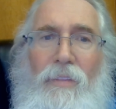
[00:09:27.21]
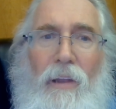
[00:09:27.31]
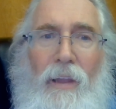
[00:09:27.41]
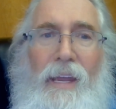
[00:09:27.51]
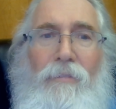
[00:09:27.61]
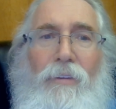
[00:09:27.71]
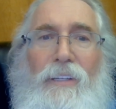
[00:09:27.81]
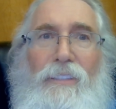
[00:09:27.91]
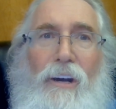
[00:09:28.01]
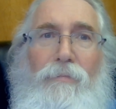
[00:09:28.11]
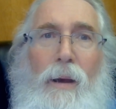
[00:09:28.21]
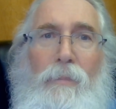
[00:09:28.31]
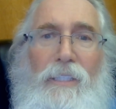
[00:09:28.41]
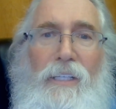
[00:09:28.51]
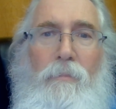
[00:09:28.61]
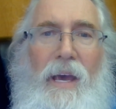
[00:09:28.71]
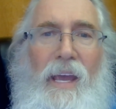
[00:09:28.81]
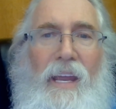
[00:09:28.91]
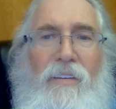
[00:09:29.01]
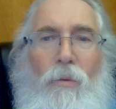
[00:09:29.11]
The link for the self-publishing
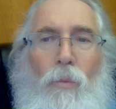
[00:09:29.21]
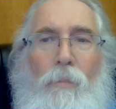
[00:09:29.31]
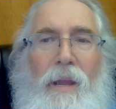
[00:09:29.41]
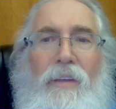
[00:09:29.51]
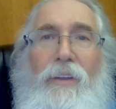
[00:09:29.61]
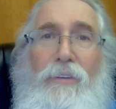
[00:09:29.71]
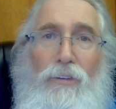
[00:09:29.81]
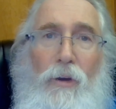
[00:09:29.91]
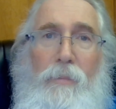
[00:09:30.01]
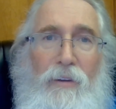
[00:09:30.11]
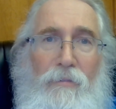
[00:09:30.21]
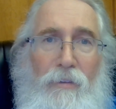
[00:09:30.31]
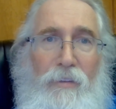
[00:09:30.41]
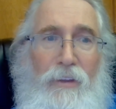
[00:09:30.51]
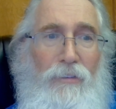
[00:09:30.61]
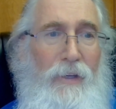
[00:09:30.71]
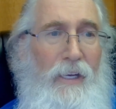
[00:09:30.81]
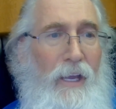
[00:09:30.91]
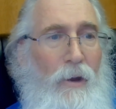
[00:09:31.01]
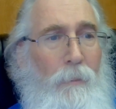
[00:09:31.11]
page will be in the description of this
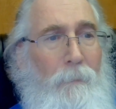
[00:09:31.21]
video.